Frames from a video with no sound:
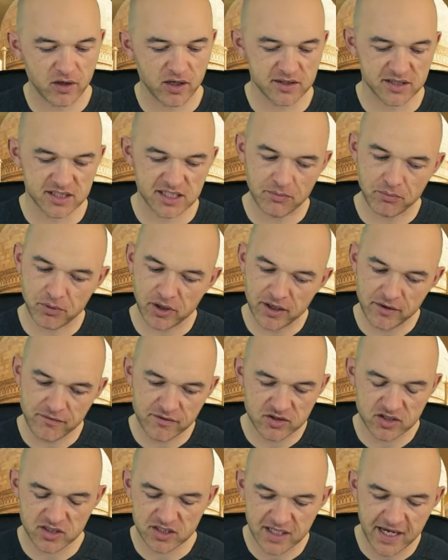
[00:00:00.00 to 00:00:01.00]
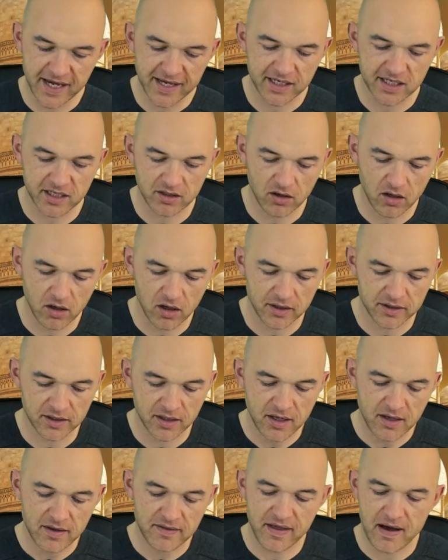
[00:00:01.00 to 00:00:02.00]
concept by even just taking on
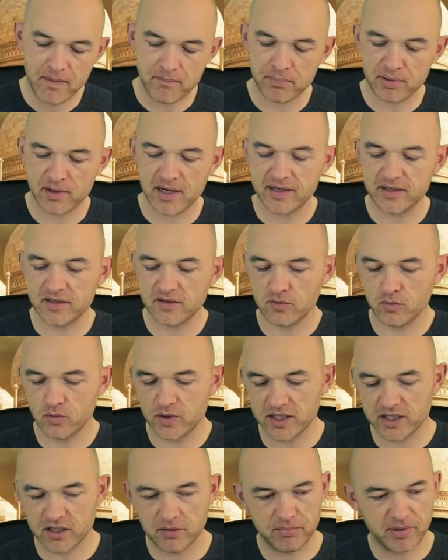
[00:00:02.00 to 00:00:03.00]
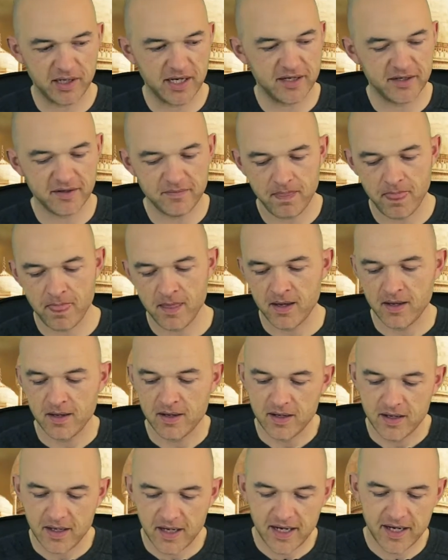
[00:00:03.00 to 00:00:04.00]
that planner, the weekly planner.
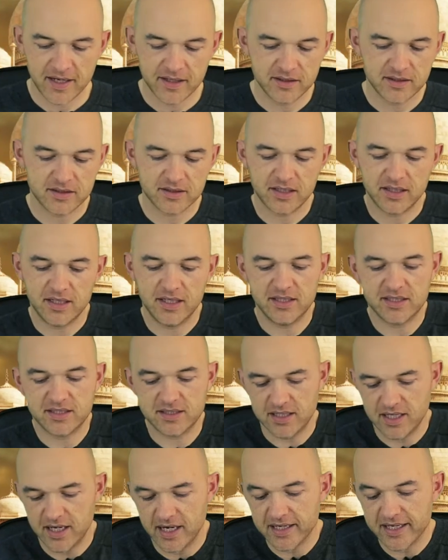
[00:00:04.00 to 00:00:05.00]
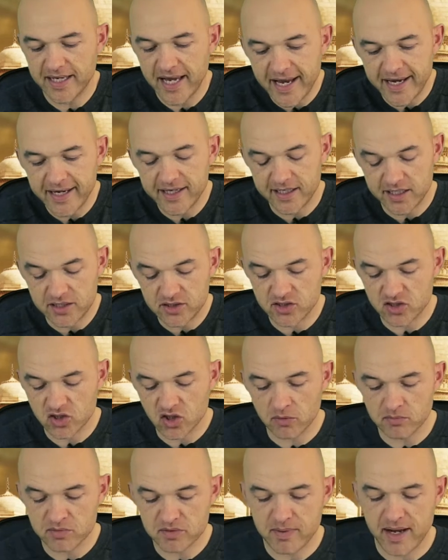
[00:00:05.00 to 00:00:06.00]
And it just
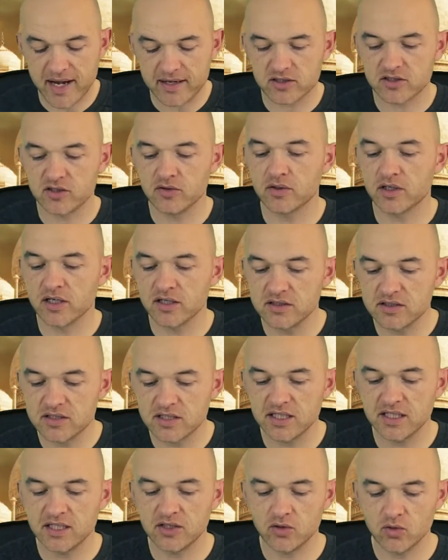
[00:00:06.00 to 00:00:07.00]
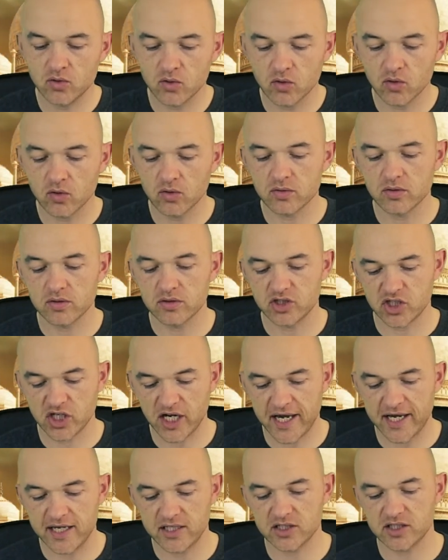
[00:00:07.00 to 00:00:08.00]
comes back to continual
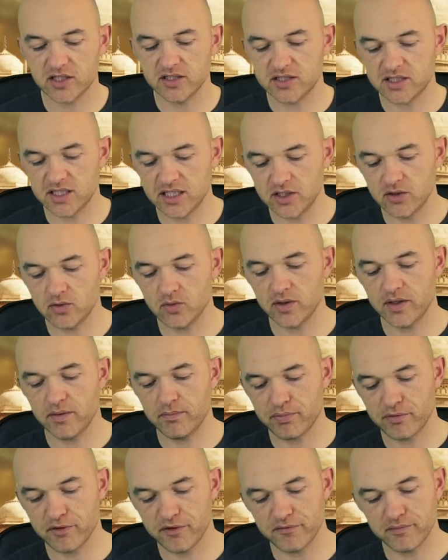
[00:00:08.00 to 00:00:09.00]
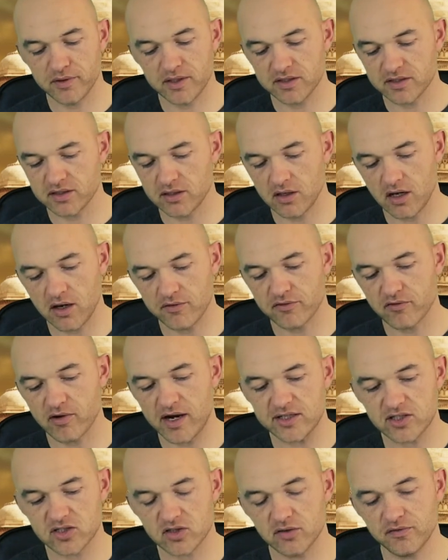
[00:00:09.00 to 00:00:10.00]
change, continual improvement. There's a lot of
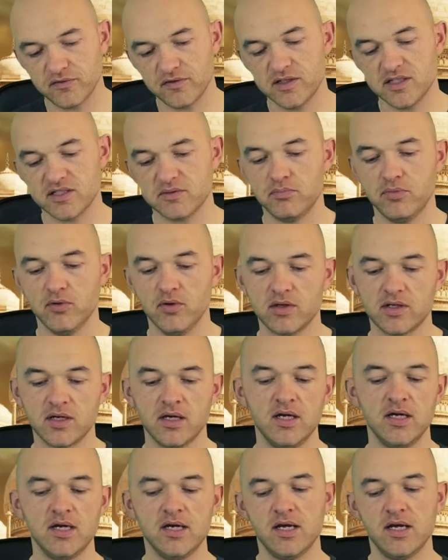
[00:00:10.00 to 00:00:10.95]
great stuff in this book.